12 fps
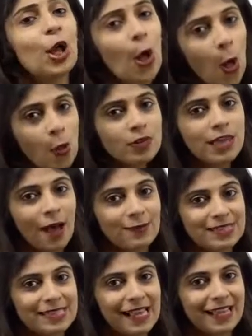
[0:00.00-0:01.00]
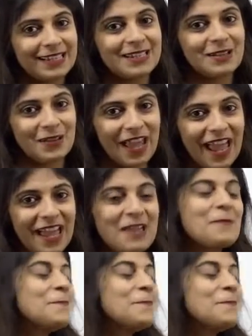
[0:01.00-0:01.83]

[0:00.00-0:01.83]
cold outside, okay?